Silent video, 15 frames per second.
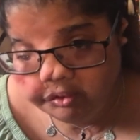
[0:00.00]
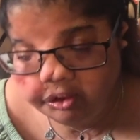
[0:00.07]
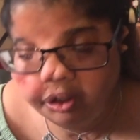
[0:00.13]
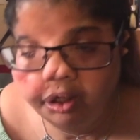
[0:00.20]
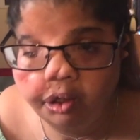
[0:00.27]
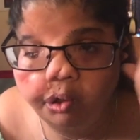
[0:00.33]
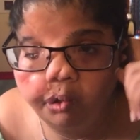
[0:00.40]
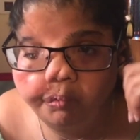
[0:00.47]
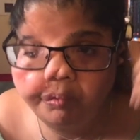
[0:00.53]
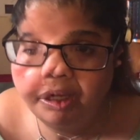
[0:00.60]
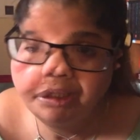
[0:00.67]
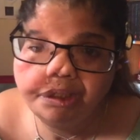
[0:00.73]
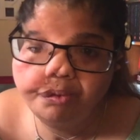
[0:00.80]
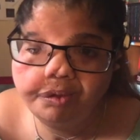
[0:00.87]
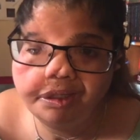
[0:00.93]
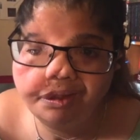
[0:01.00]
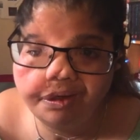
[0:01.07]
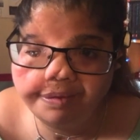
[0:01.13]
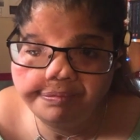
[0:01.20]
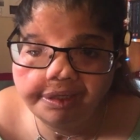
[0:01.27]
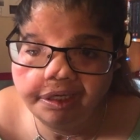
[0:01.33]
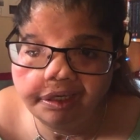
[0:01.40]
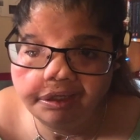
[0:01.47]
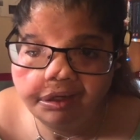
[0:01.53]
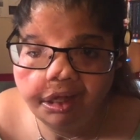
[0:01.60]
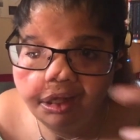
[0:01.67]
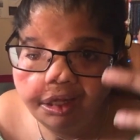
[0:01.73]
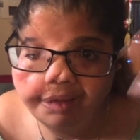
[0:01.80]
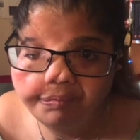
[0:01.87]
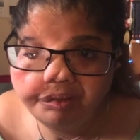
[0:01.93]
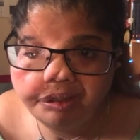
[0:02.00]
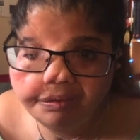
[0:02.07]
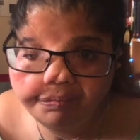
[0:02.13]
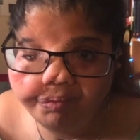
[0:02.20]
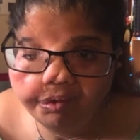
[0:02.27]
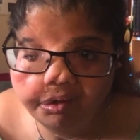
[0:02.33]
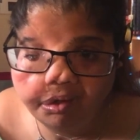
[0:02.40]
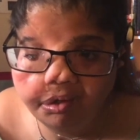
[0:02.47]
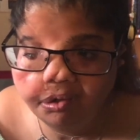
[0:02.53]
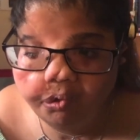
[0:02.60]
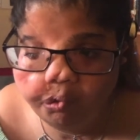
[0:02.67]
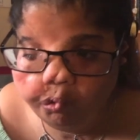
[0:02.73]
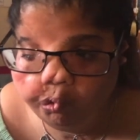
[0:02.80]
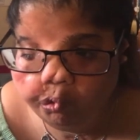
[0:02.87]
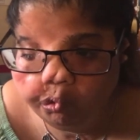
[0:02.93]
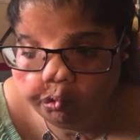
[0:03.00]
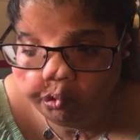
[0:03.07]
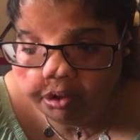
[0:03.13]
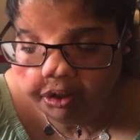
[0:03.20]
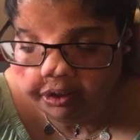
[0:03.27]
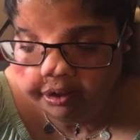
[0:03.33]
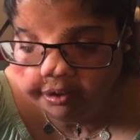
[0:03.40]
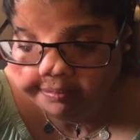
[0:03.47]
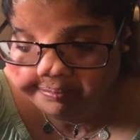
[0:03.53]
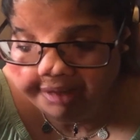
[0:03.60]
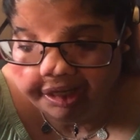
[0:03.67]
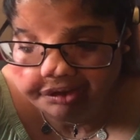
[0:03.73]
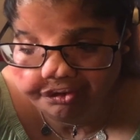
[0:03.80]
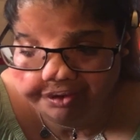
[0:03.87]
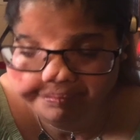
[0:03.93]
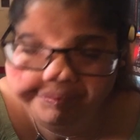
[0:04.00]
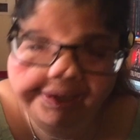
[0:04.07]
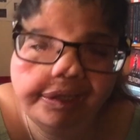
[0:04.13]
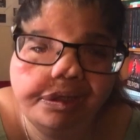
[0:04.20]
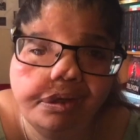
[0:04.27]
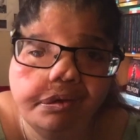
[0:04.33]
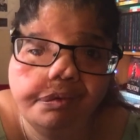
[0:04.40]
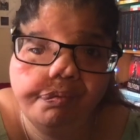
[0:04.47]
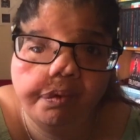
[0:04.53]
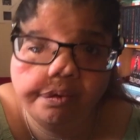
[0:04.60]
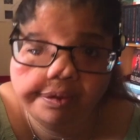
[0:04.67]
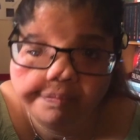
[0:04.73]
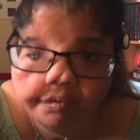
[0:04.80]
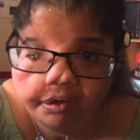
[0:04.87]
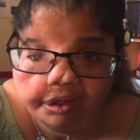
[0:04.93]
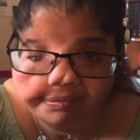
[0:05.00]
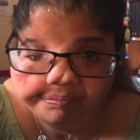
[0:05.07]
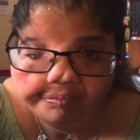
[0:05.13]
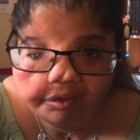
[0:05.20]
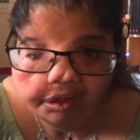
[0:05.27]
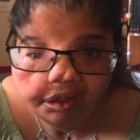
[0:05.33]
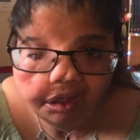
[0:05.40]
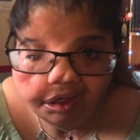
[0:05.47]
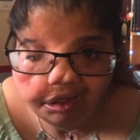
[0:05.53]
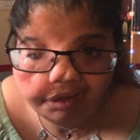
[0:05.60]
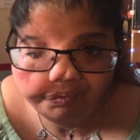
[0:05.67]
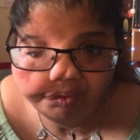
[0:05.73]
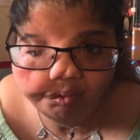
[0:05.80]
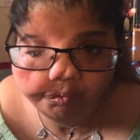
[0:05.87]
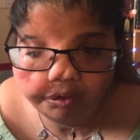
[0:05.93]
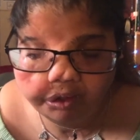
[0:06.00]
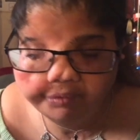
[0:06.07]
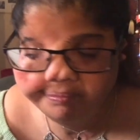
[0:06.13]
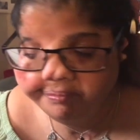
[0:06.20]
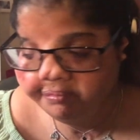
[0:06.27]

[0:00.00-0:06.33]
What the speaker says: No. Wants to exterminate people who are magic. Basically Voldemort, if you will.